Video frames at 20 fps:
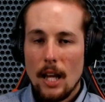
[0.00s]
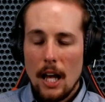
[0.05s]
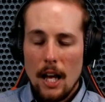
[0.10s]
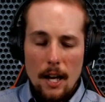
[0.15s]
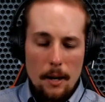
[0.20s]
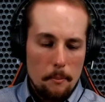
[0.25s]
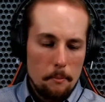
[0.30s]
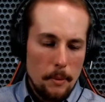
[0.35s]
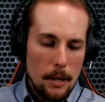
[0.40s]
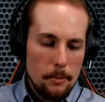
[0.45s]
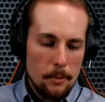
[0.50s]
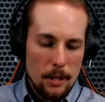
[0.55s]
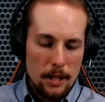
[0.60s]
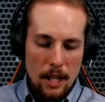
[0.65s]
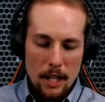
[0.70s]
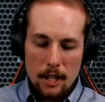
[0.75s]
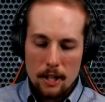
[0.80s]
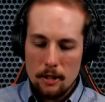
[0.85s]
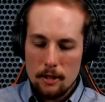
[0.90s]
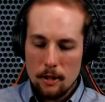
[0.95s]
maybe they
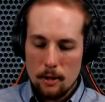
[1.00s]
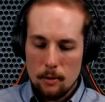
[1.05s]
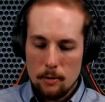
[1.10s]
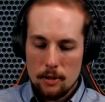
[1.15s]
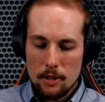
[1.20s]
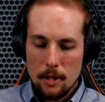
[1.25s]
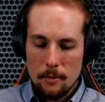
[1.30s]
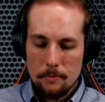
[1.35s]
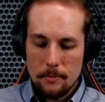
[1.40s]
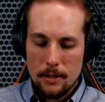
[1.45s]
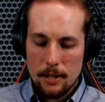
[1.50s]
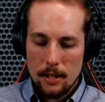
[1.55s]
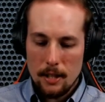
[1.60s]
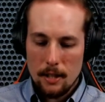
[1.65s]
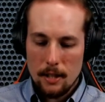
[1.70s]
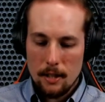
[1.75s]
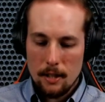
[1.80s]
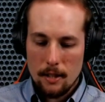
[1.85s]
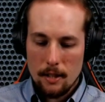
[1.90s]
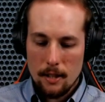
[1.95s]
could do
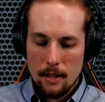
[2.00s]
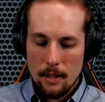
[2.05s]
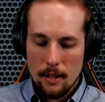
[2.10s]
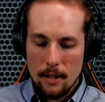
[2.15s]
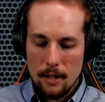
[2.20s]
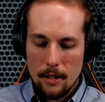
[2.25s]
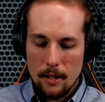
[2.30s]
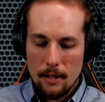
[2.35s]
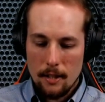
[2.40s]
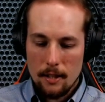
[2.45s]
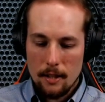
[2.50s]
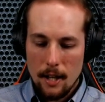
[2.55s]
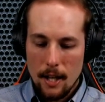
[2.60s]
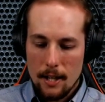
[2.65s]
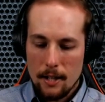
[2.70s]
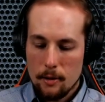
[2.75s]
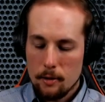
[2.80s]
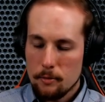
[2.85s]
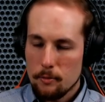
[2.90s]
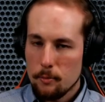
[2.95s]
something uh, like
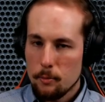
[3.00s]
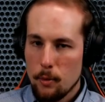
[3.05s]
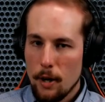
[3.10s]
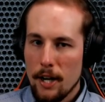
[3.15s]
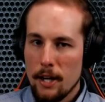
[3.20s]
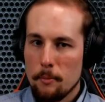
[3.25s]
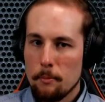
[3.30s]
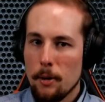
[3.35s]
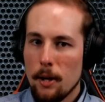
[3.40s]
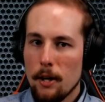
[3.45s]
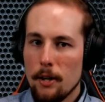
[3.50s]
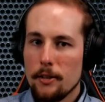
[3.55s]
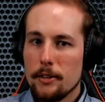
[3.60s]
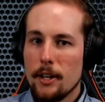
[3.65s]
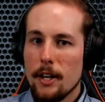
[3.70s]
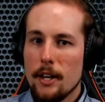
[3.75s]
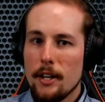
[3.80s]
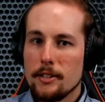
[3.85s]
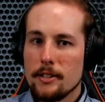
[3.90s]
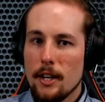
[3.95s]
Rand Paul
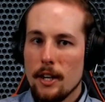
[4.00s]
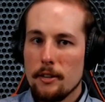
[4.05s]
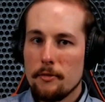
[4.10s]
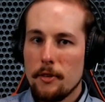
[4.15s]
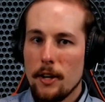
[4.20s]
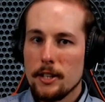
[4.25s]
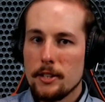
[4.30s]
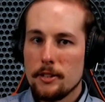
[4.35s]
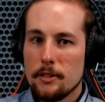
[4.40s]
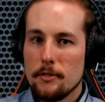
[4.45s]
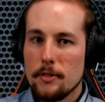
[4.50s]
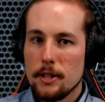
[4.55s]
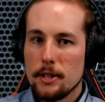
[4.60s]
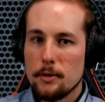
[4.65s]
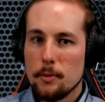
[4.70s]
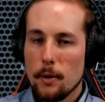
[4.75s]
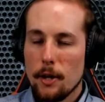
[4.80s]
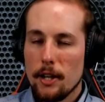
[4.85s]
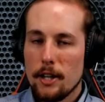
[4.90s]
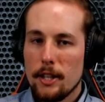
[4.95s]
does on Festivus,
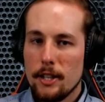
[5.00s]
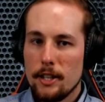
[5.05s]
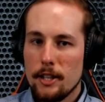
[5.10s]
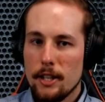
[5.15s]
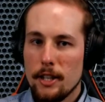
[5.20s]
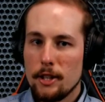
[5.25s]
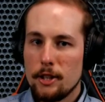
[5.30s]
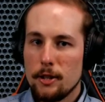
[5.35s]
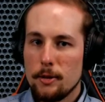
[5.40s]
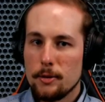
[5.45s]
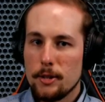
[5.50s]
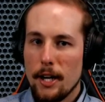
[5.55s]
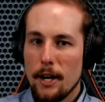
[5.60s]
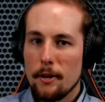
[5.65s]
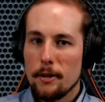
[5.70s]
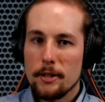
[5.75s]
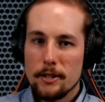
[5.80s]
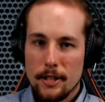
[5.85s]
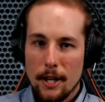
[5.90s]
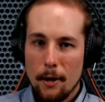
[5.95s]
where he issues out
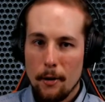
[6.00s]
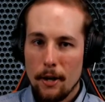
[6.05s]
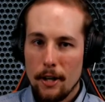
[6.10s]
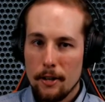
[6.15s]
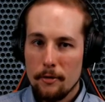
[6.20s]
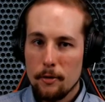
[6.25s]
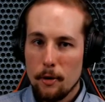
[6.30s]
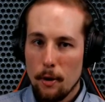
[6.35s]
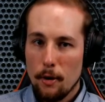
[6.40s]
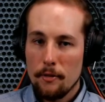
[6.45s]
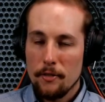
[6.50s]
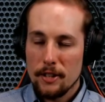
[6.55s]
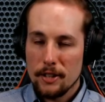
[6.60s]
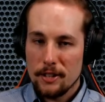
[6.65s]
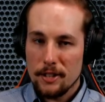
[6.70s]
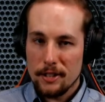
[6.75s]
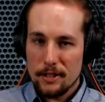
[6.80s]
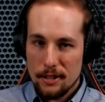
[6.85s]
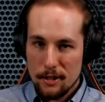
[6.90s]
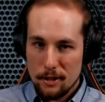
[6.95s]
his airing of
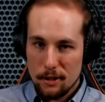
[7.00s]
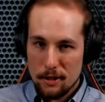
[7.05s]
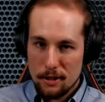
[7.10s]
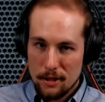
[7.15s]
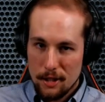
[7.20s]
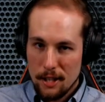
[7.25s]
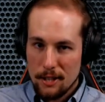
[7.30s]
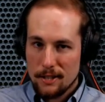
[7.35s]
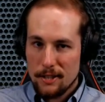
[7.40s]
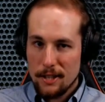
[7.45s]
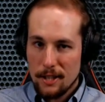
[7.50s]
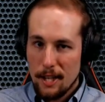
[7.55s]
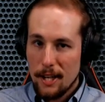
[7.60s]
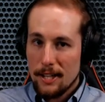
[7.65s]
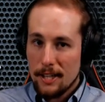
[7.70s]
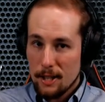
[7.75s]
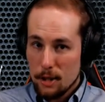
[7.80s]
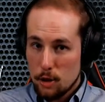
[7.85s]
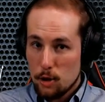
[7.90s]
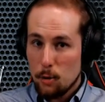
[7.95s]
grievances and just does it like
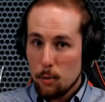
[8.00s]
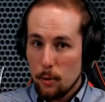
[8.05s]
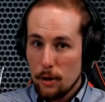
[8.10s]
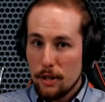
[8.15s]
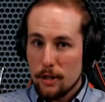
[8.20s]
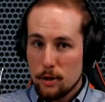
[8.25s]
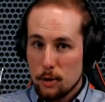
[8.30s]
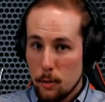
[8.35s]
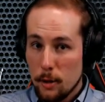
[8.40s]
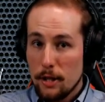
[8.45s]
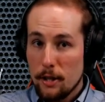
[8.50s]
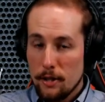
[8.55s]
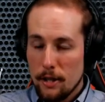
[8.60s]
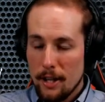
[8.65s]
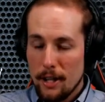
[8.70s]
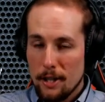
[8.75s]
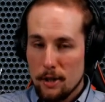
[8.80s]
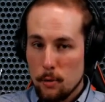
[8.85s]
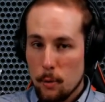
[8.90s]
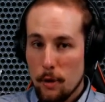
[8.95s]
in twi- Twitter uh,
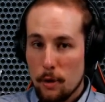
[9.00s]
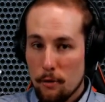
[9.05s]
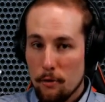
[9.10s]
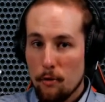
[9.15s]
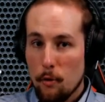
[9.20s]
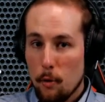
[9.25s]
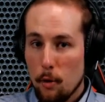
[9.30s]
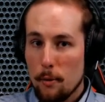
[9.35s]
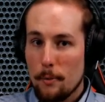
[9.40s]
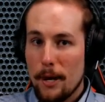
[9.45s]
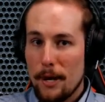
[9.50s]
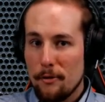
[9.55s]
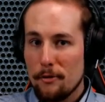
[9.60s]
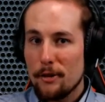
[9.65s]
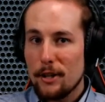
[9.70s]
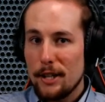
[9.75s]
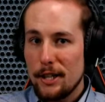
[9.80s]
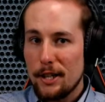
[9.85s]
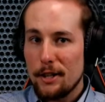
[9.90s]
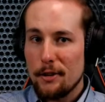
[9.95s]
Twitter form every
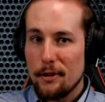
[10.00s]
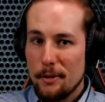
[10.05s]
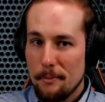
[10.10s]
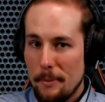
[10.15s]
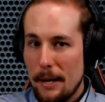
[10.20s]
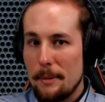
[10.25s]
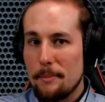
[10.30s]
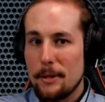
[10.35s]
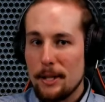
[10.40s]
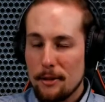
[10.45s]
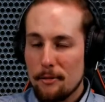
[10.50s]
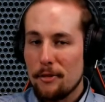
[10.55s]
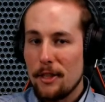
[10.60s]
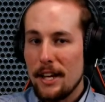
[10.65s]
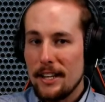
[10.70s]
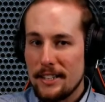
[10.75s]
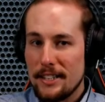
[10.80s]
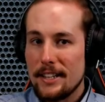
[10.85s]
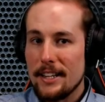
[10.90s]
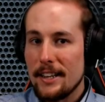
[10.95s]
year. And maybe if they
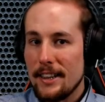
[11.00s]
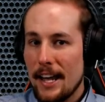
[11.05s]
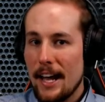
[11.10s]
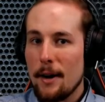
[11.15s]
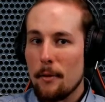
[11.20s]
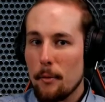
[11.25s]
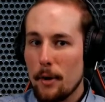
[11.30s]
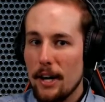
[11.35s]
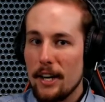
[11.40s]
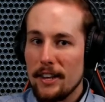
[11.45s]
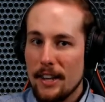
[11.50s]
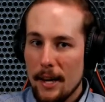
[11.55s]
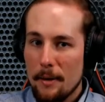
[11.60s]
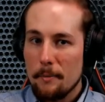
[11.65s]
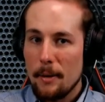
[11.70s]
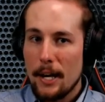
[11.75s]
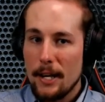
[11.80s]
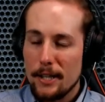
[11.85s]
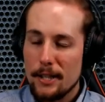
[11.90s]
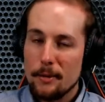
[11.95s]
did it that way, that
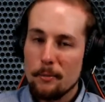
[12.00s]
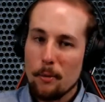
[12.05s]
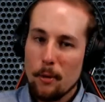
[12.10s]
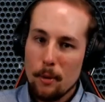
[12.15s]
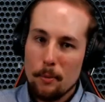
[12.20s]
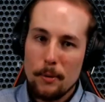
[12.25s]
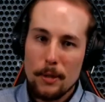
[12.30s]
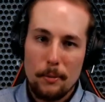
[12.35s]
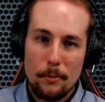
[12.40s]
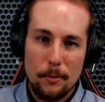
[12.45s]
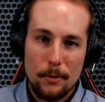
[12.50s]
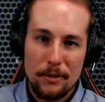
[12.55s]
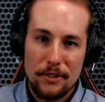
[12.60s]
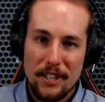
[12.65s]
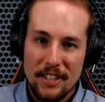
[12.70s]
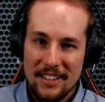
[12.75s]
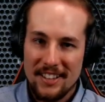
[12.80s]
might get more people to.